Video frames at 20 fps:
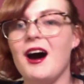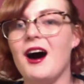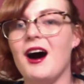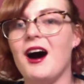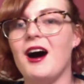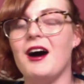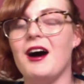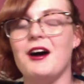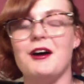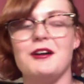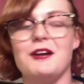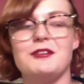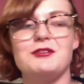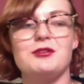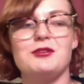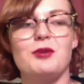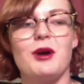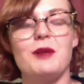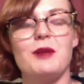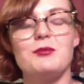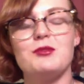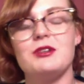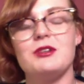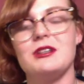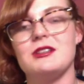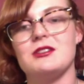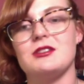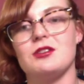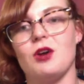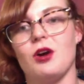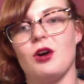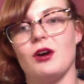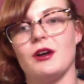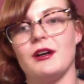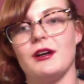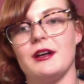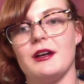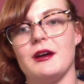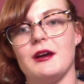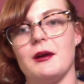so I'm really
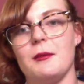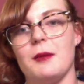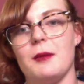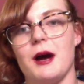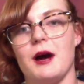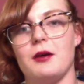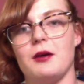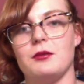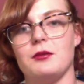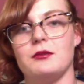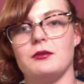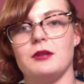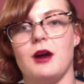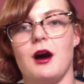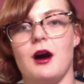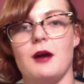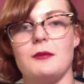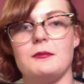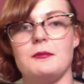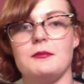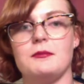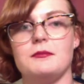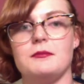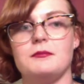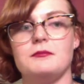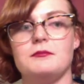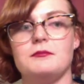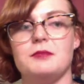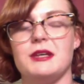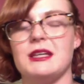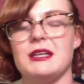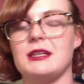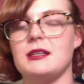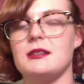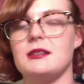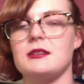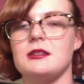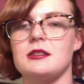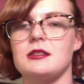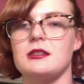sorry about not being
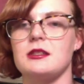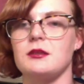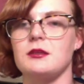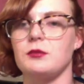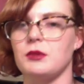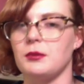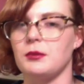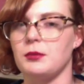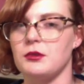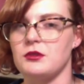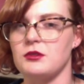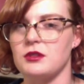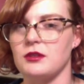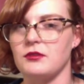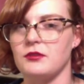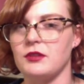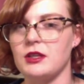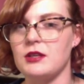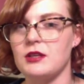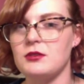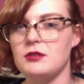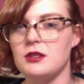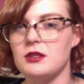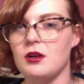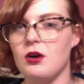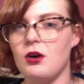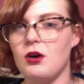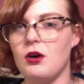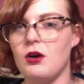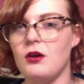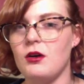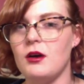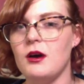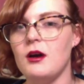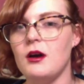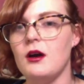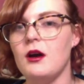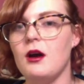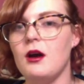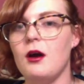consistent with posting videos at all,
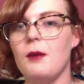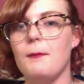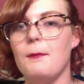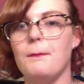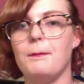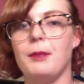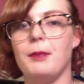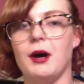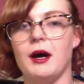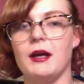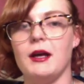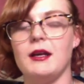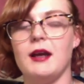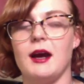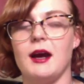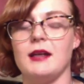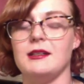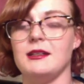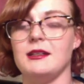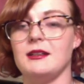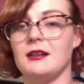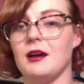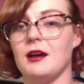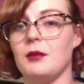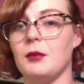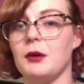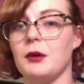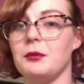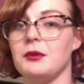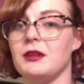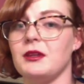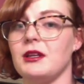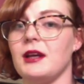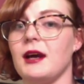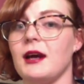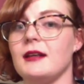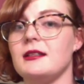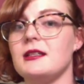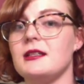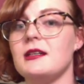but I did come up with an
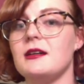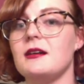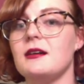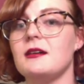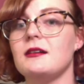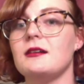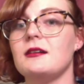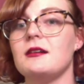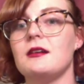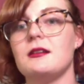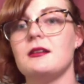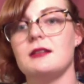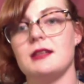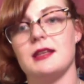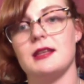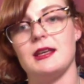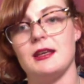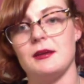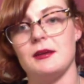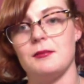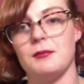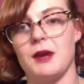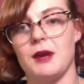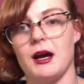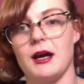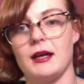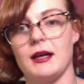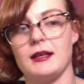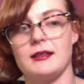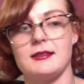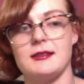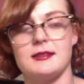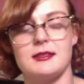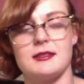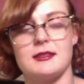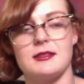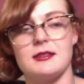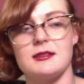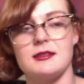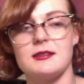idea to keep my
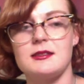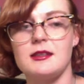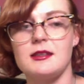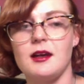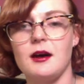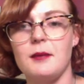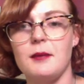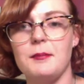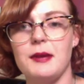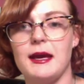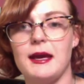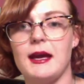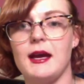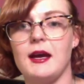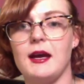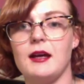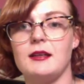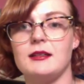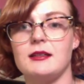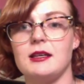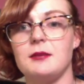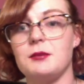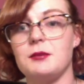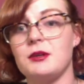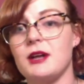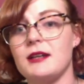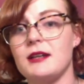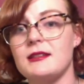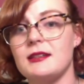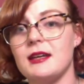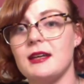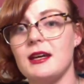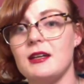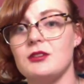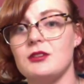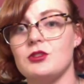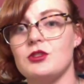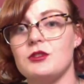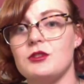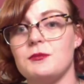consistency up and keep you guys
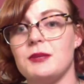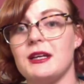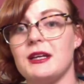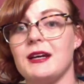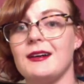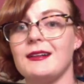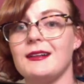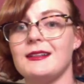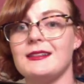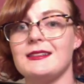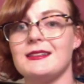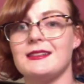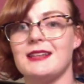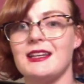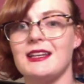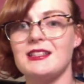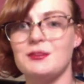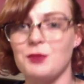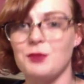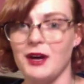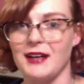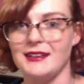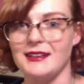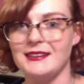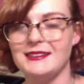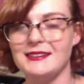engaged, because guess what?